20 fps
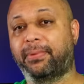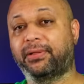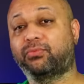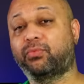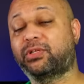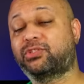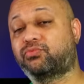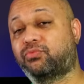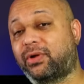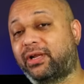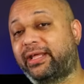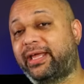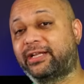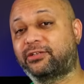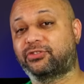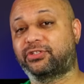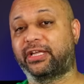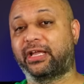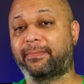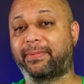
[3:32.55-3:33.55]
but what's really
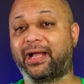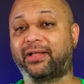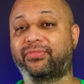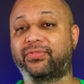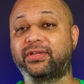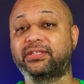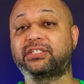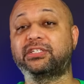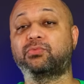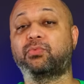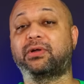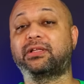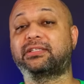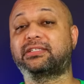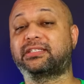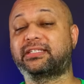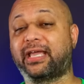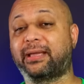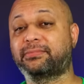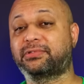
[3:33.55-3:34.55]
interesting about this is what
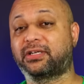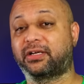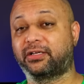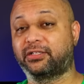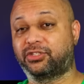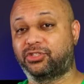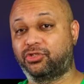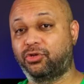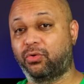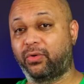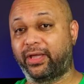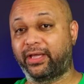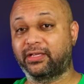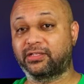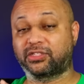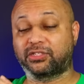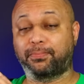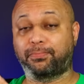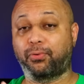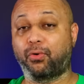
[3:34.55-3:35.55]
Samsung is
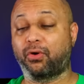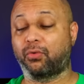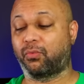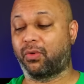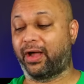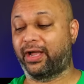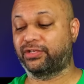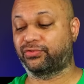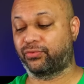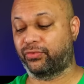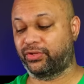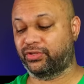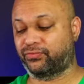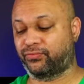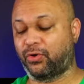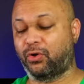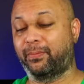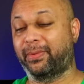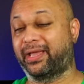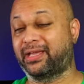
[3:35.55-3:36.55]
doing support-wise for this
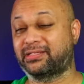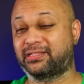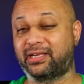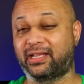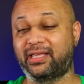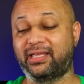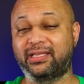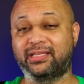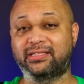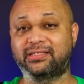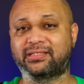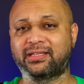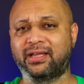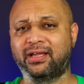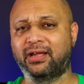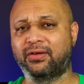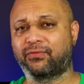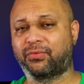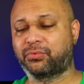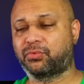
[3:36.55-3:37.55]
phone, because it is
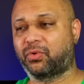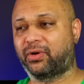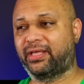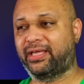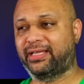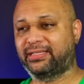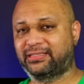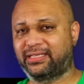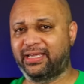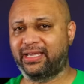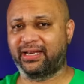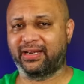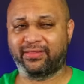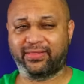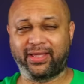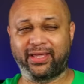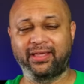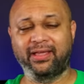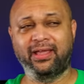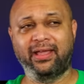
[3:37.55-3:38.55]
from twenty eighteen,
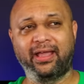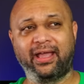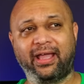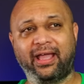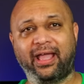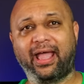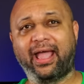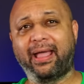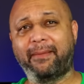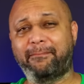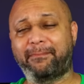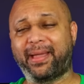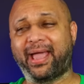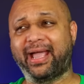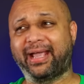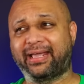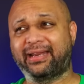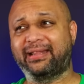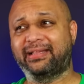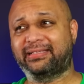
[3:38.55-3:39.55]
and they,
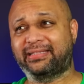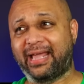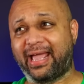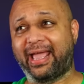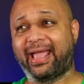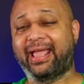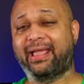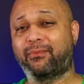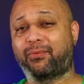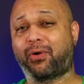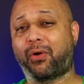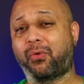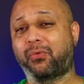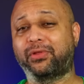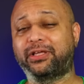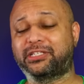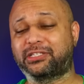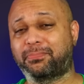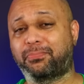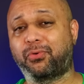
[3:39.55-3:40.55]
back in the day, were
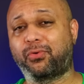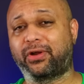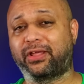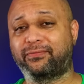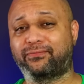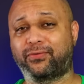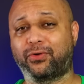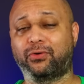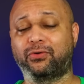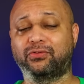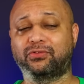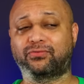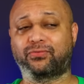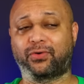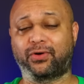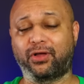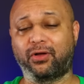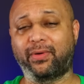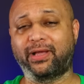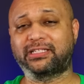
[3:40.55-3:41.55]
only supporting phones
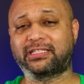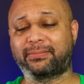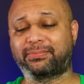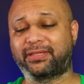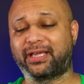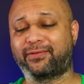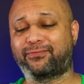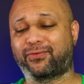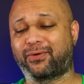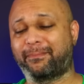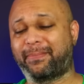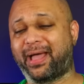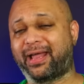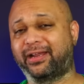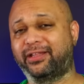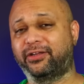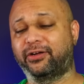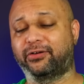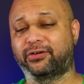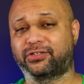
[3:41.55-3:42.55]
for an O S update for about
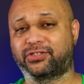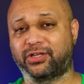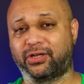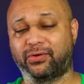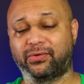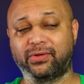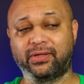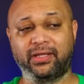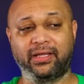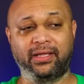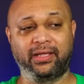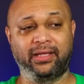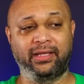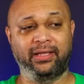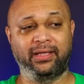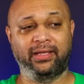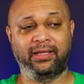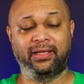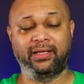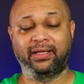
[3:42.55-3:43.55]
a year or so.
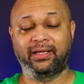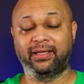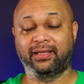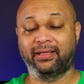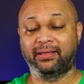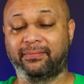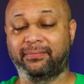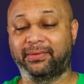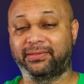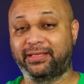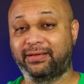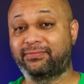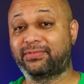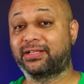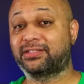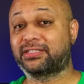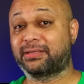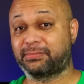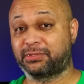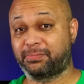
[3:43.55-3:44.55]
But they've
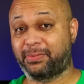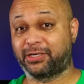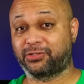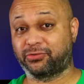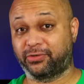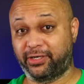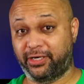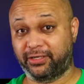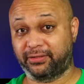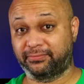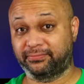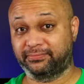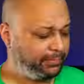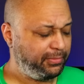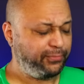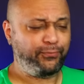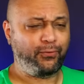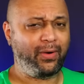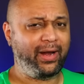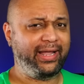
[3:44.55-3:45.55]
done something special here.
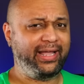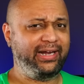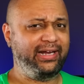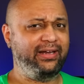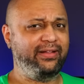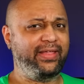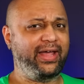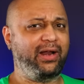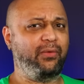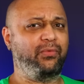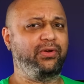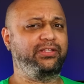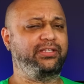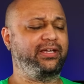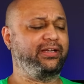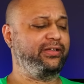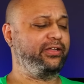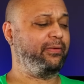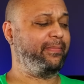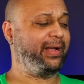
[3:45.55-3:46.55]
Before I get into that, I want to
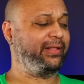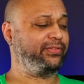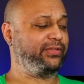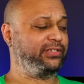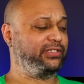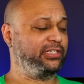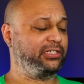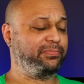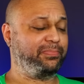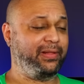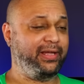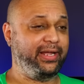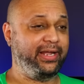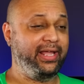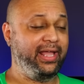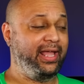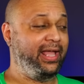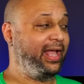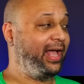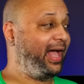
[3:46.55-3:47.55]
tell you about this
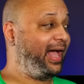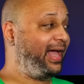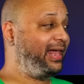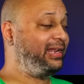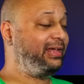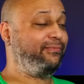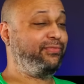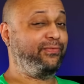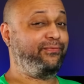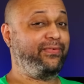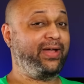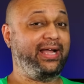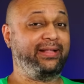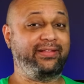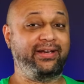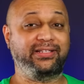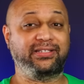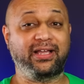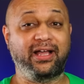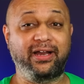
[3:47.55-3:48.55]
display. I love the fact
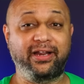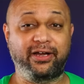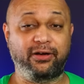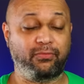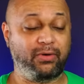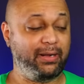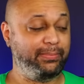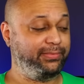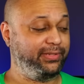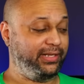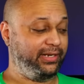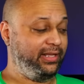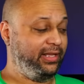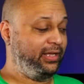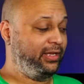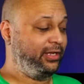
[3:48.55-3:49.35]
that it's uninterrupted.